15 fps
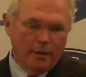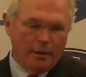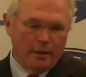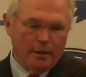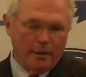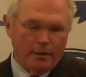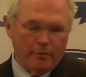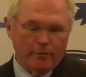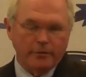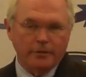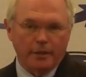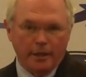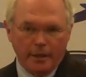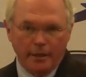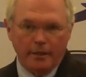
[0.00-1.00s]

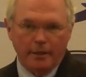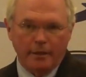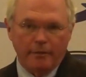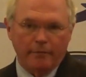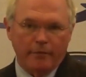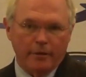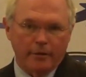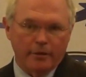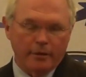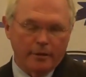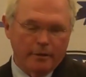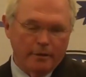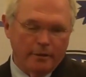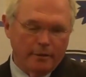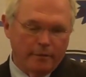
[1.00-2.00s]
heterogeneity of
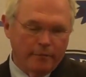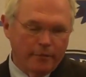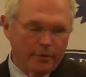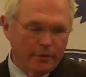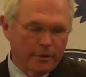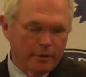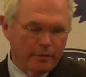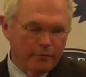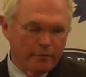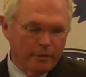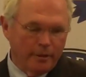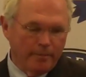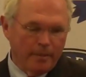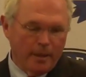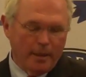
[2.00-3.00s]
this
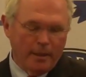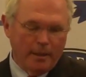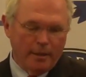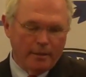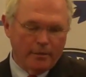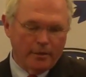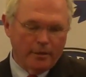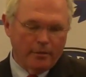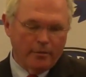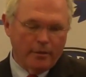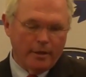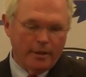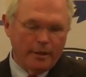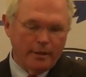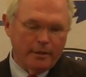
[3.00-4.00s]
country. And so
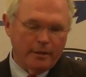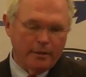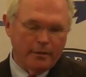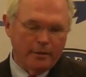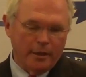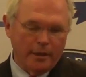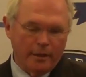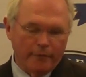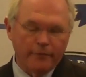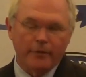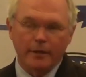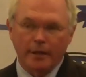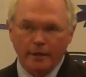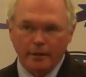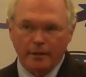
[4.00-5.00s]
I think they have to
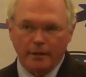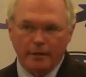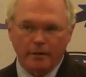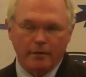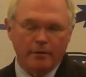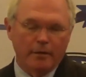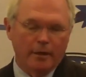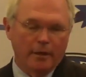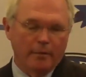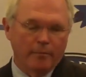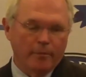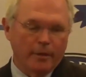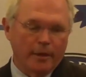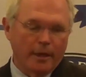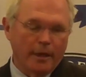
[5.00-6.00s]
get there,
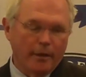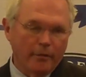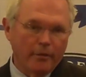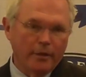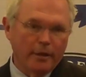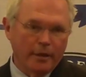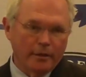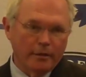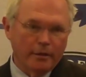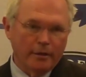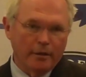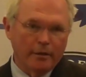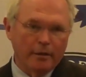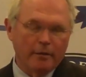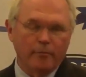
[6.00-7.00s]
but how they get
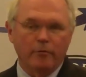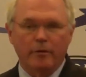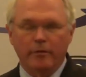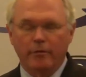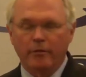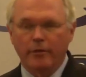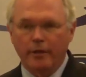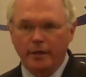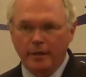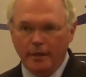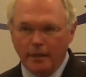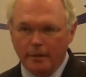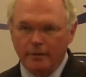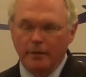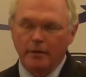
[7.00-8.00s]
there and whether they can
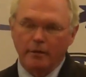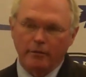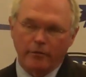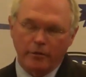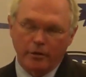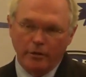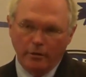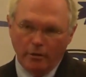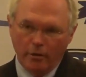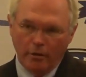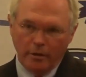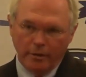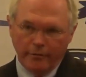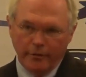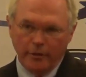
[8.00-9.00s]
get there still all
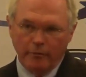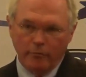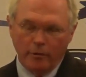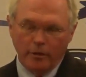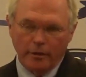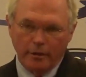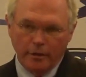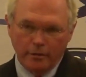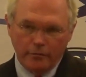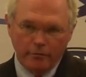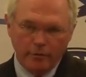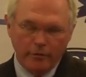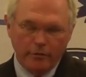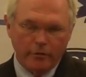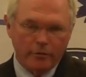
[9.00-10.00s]
living in one
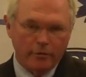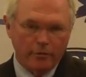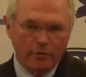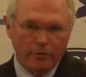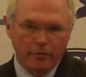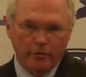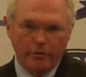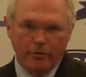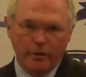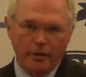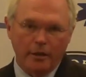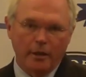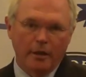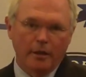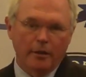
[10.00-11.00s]
country, the Kurds, the
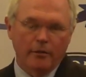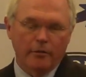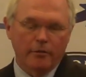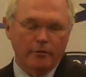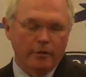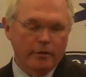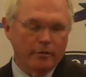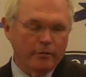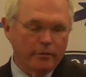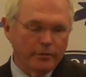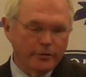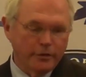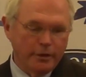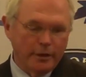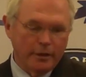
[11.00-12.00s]
Sunnis and the
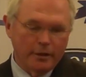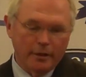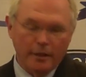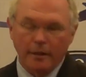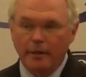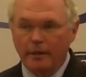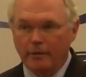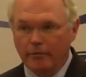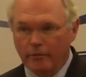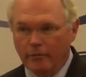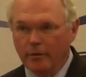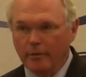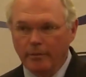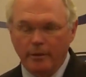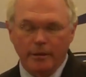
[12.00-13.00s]
Shia, I think is
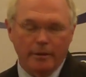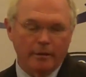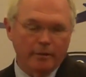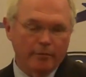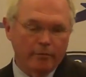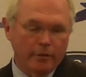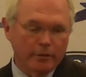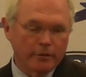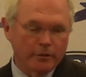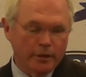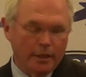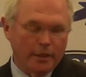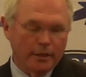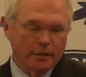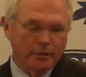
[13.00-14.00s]
going to be a real
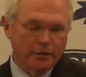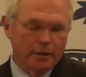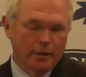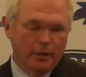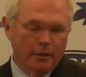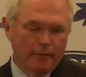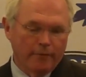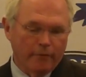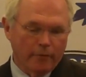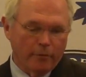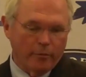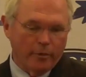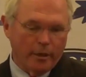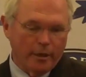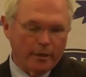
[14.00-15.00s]
challenge for
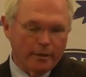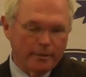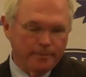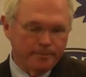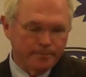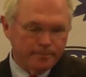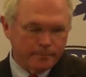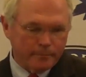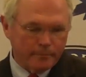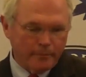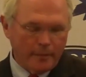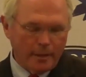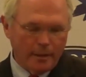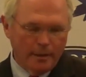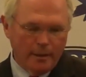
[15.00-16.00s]

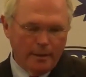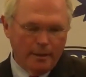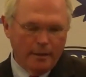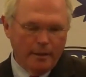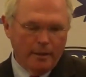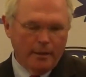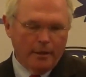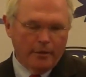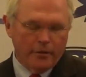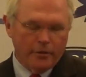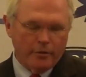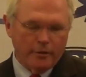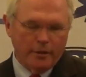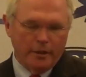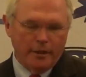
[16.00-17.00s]
Iraq.
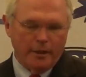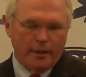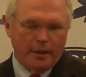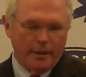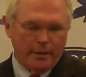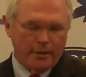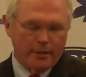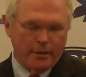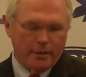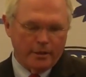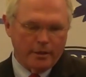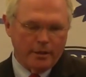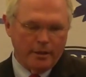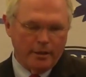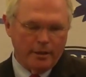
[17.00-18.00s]
Certainly
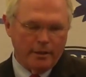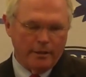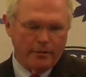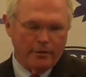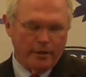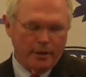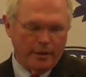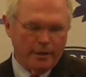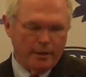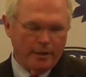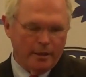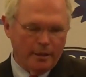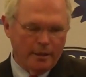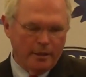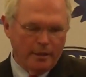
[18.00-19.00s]
ISIS is
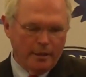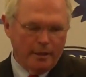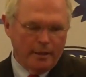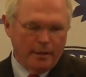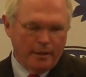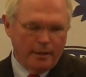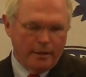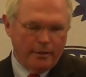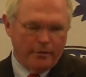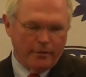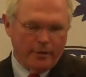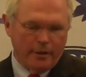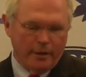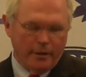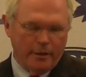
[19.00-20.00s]

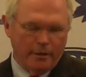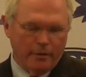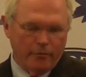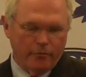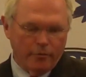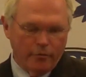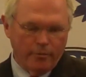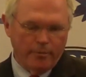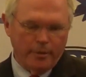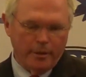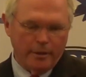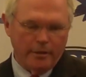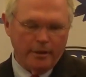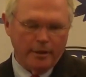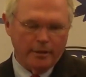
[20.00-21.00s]
a group
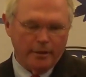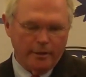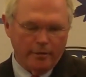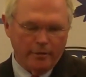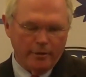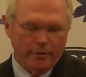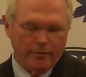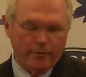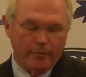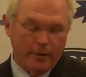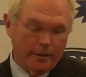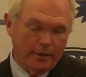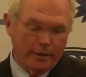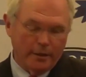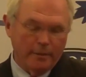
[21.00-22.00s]
that there is,
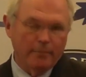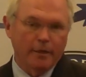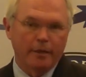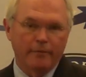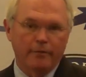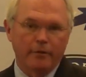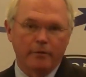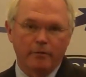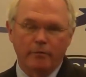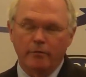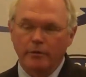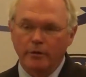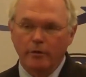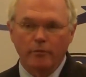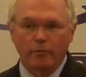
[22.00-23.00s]
frankly, in my view,
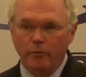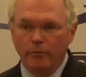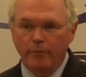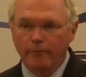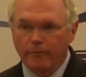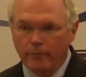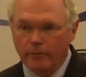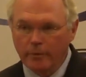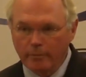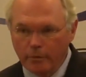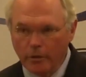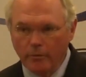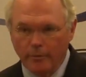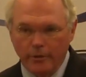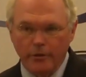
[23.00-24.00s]
no room for
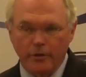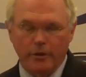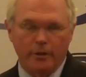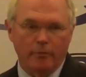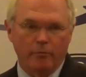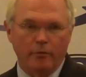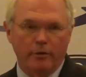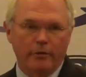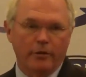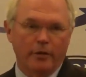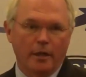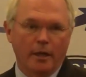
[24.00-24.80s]
diplomacy with.